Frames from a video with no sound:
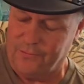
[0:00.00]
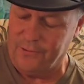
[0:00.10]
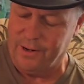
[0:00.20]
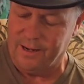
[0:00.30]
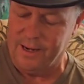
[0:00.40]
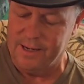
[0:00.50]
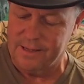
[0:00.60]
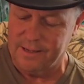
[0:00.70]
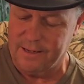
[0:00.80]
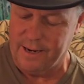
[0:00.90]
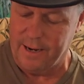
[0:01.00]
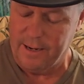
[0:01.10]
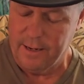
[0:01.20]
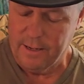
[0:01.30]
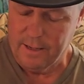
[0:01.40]
front lines to die.
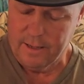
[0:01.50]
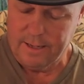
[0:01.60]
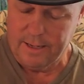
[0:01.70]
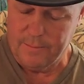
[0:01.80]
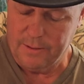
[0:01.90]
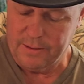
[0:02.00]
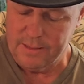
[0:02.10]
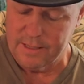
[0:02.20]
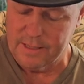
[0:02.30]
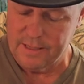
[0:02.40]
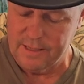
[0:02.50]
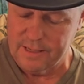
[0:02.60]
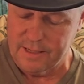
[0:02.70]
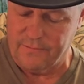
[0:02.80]
Uh, but this is this is the